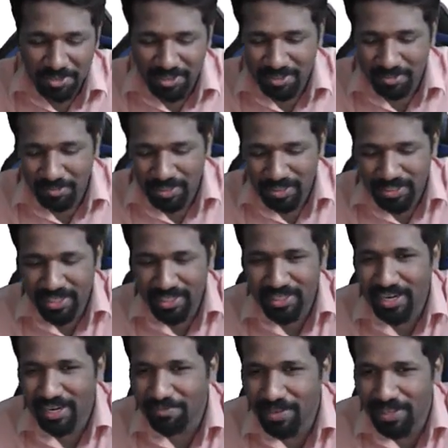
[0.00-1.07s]
this method
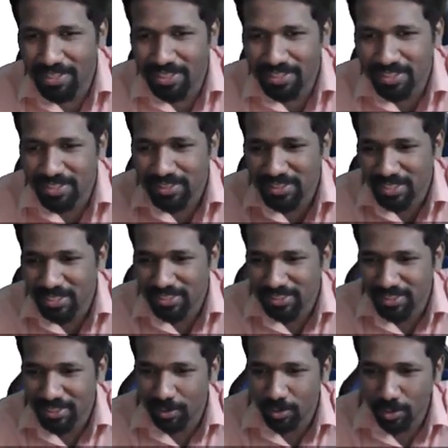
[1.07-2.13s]
that we just discussed
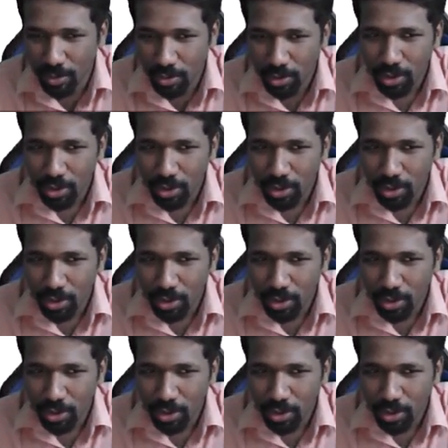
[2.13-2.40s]
now,